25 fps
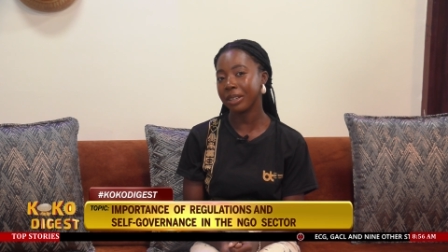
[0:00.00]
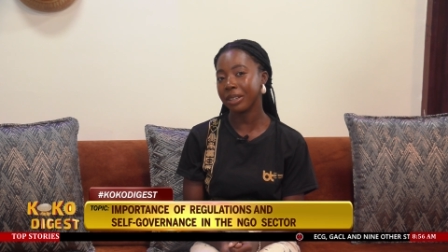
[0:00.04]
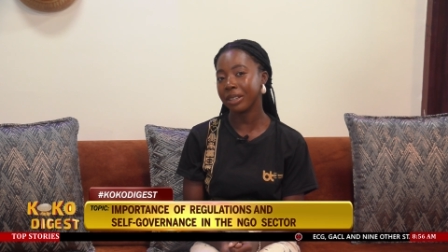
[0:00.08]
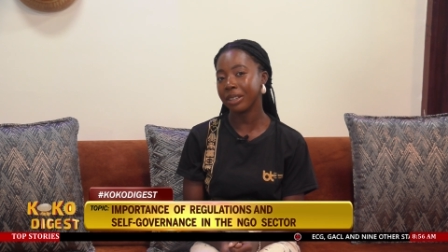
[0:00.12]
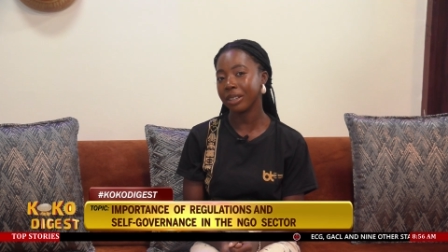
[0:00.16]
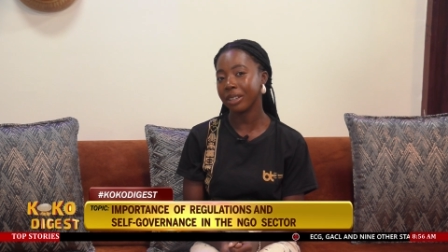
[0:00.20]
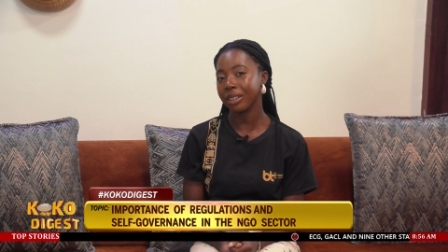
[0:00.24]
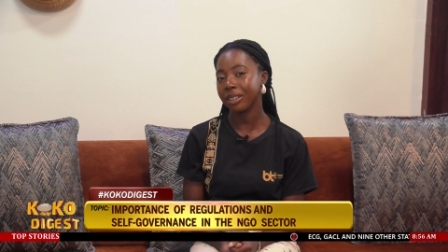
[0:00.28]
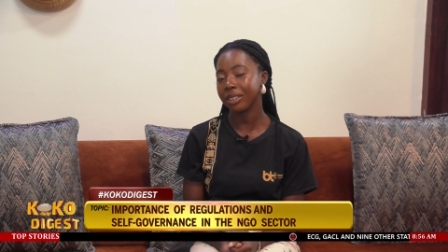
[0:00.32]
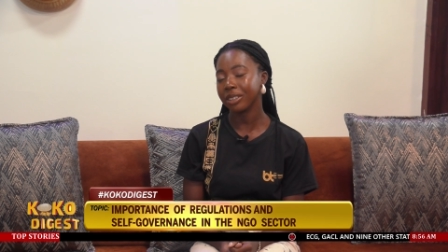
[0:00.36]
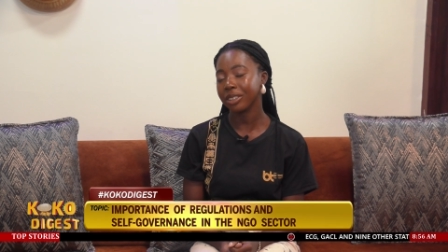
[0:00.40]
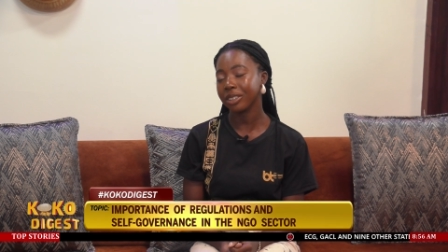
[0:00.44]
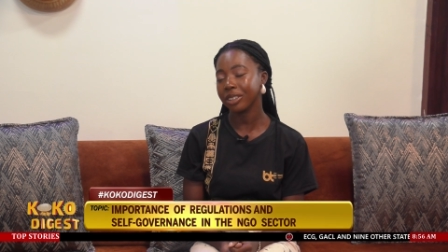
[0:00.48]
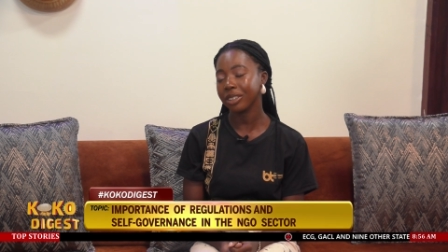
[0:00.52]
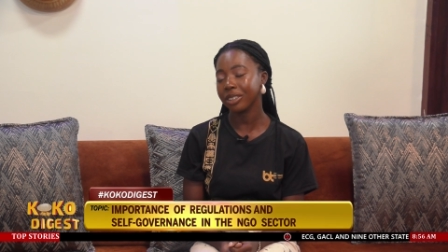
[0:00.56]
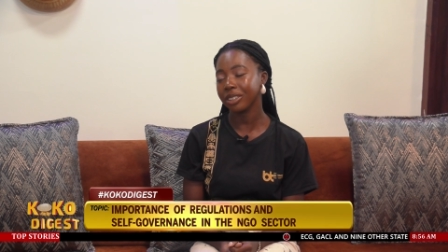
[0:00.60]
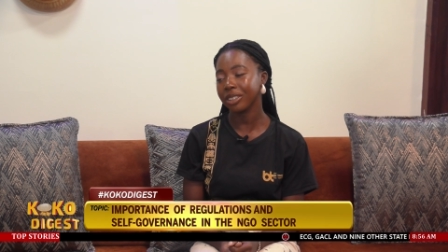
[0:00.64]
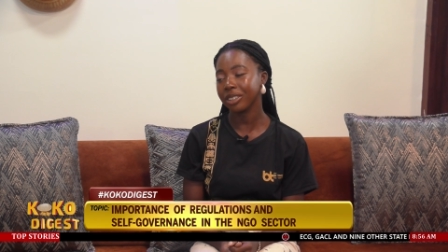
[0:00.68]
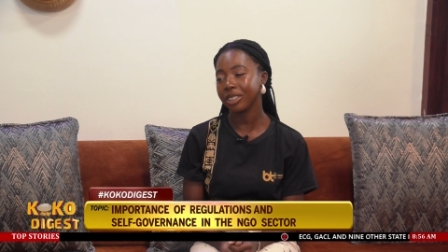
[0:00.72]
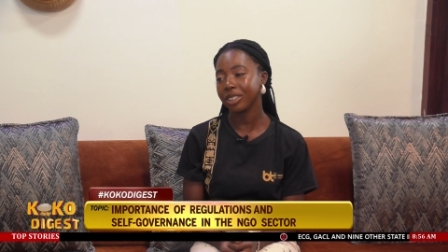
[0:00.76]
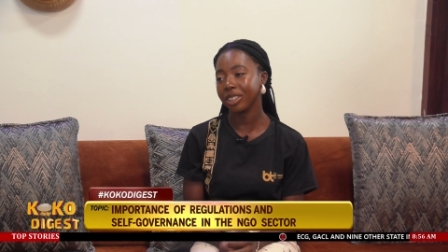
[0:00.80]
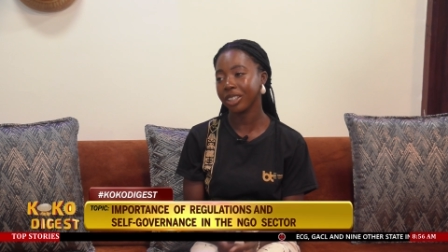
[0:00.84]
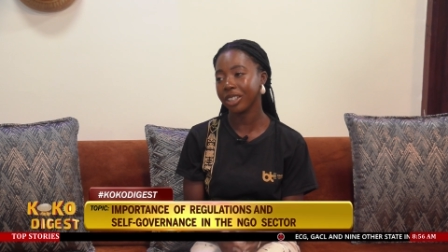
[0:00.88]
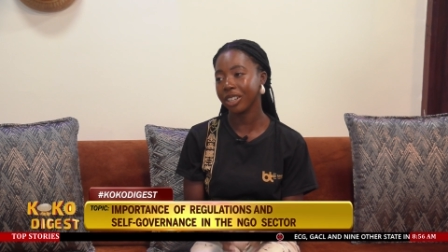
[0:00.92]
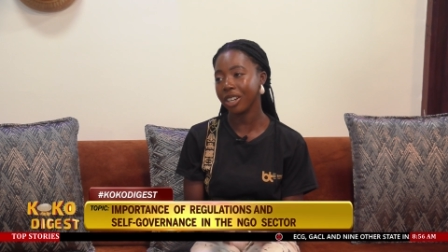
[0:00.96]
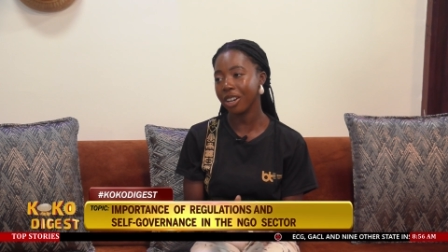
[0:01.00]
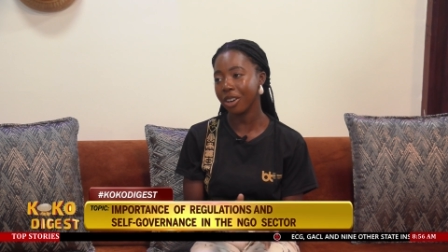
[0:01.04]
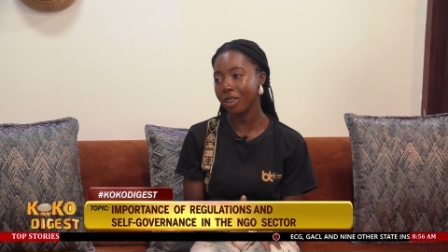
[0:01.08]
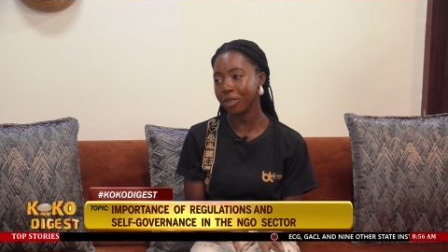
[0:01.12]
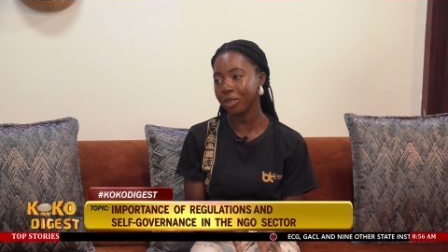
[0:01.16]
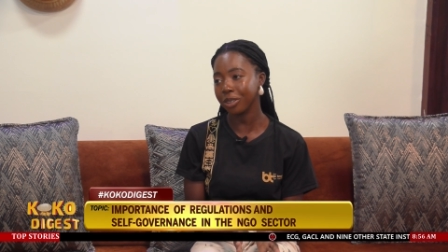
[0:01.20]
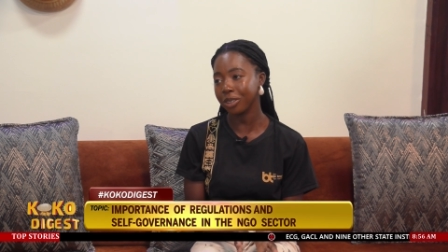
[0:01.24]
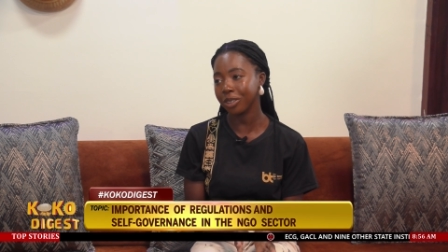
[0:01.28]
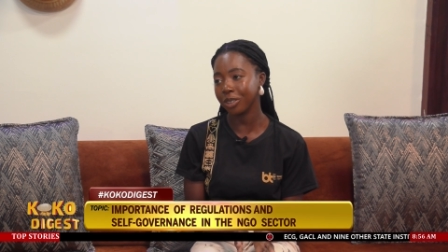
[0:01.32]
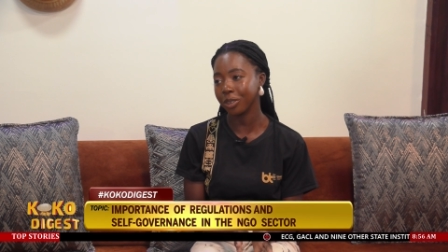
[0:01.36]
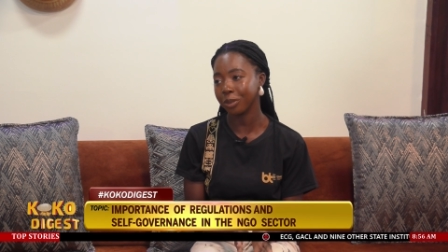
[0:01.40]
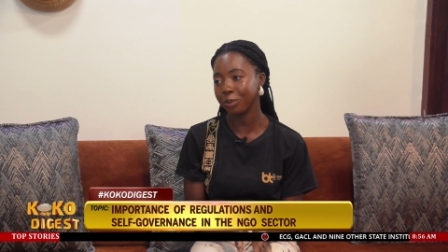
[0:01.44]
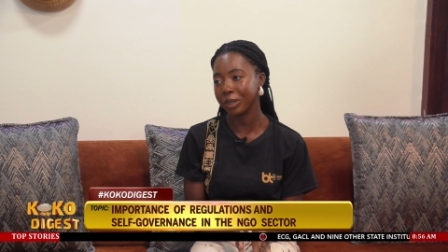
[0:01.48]
the
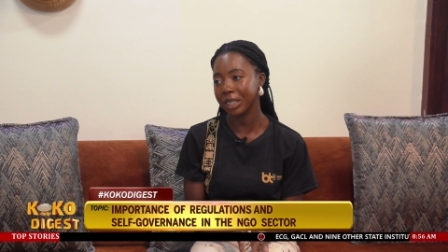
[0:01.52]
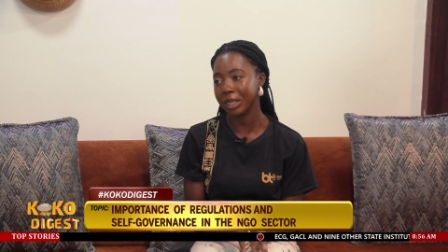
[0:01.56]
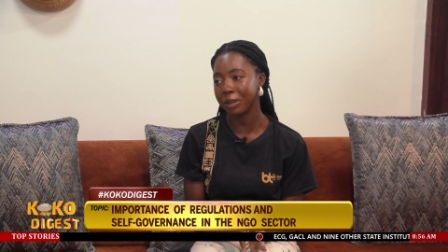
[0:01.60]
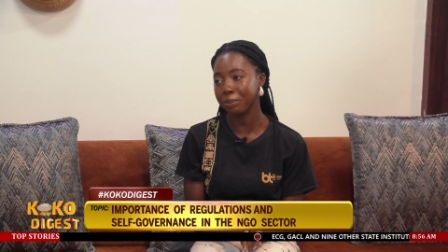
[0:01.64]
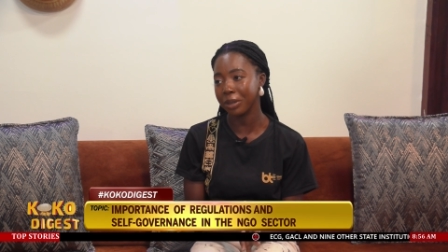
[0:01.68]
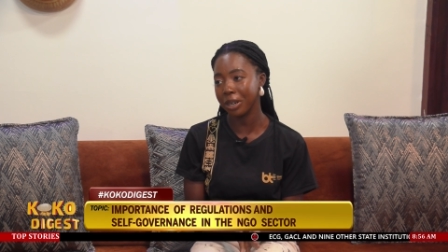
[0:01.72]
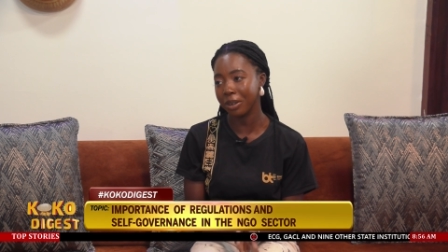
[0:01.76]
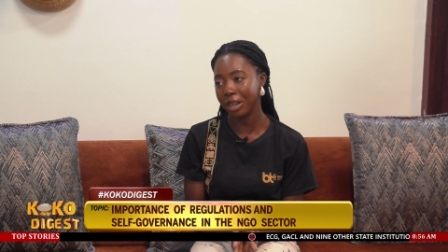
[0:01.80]
girl should be,